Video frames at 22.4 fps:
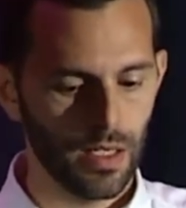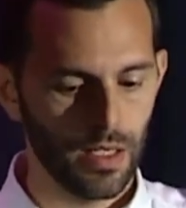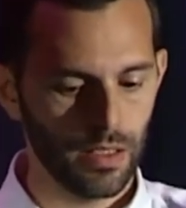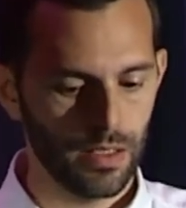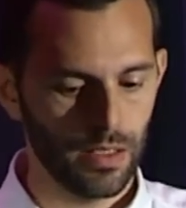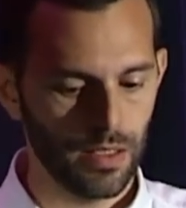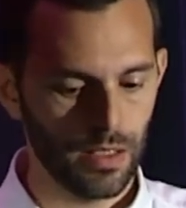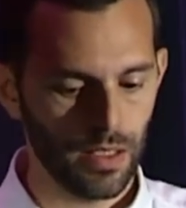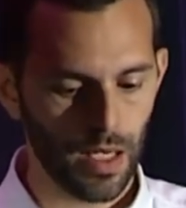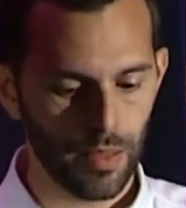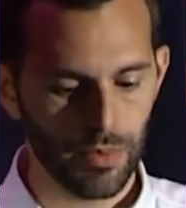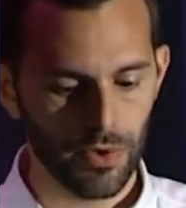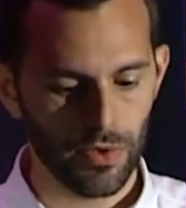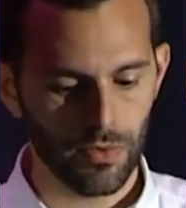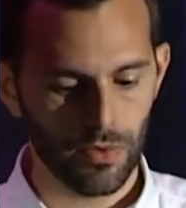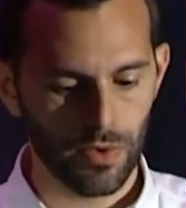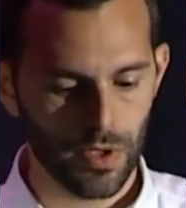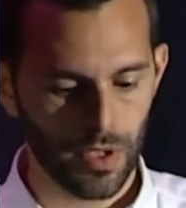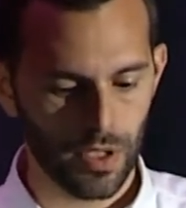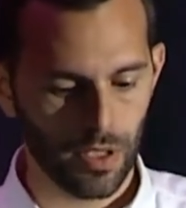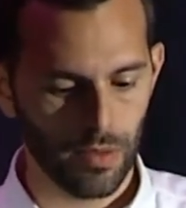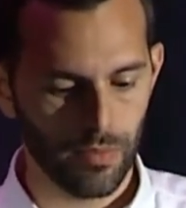the upper
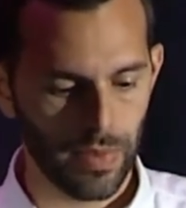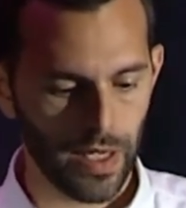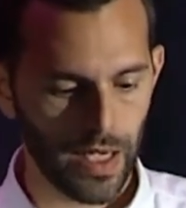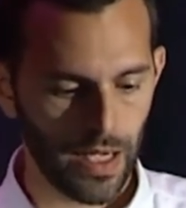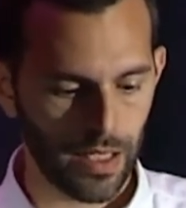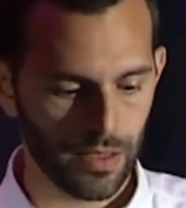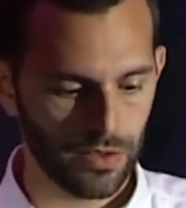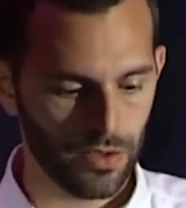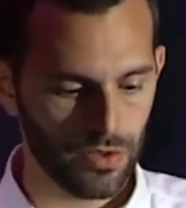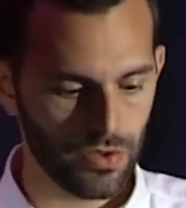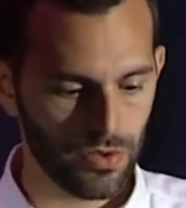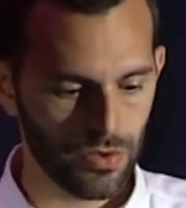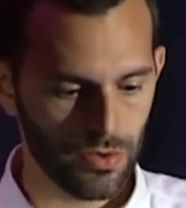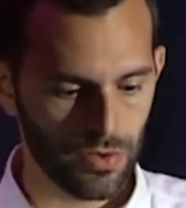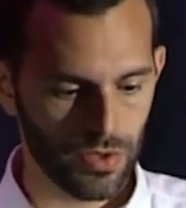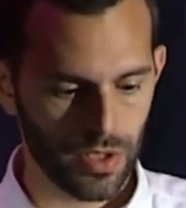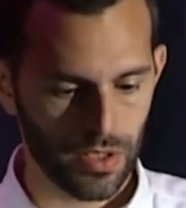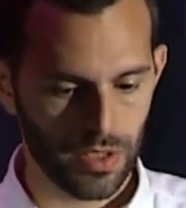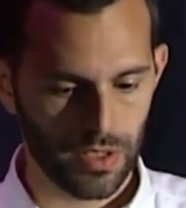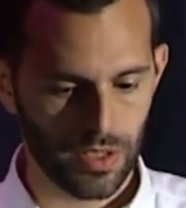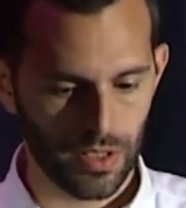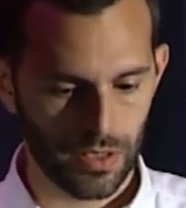wear, the bag, the shoes,
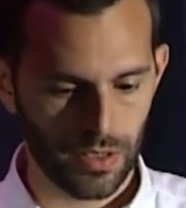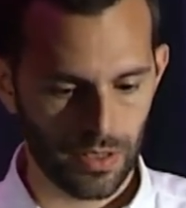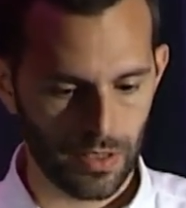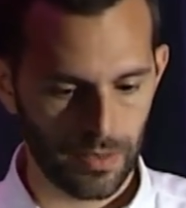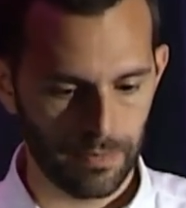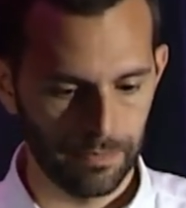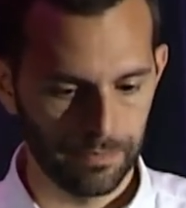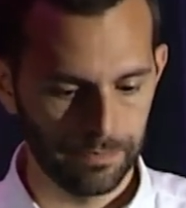etc.